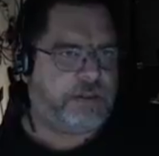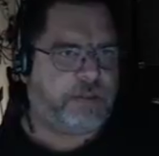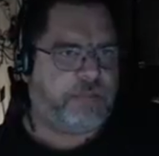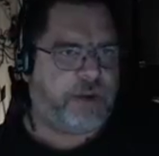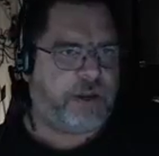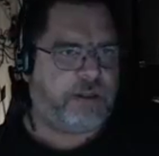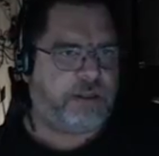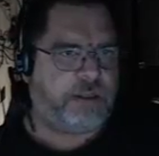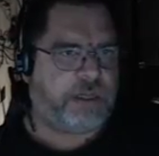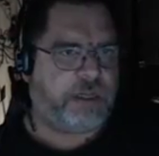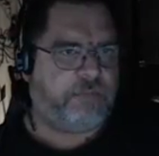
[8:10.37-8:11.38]
compile and
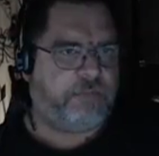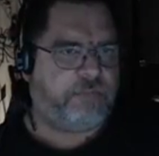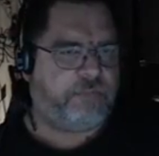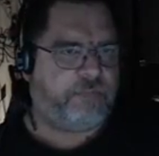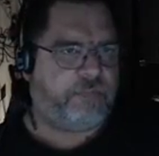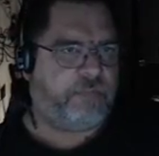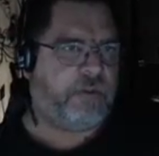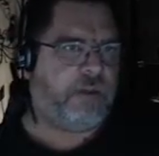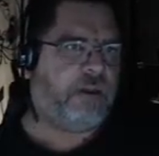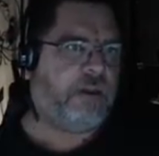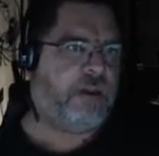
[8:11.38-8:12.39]
save.
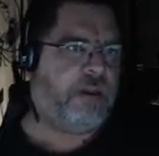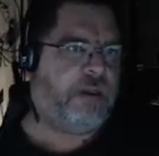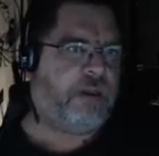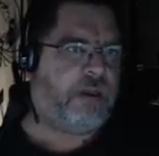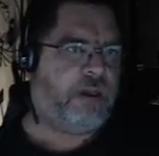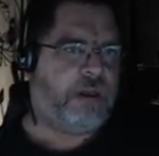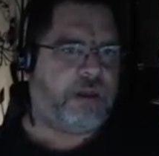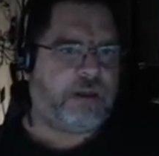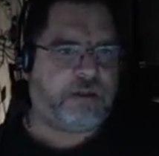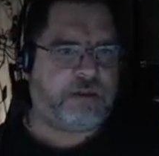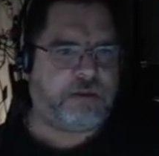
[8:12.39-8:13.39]

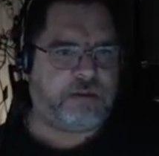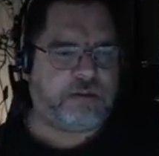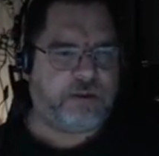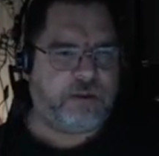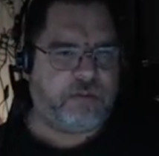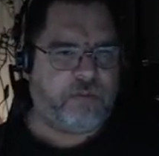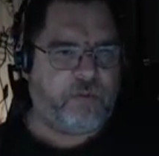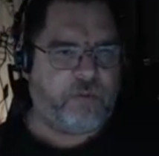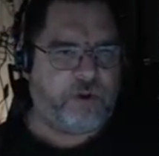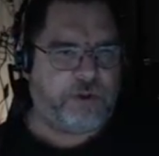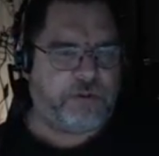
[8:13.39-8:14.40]
And what we
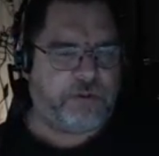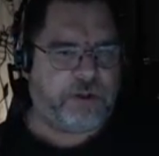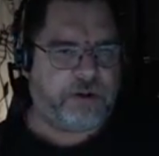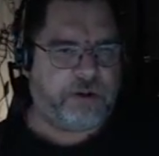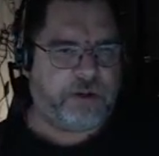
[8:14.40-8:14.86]
want to do here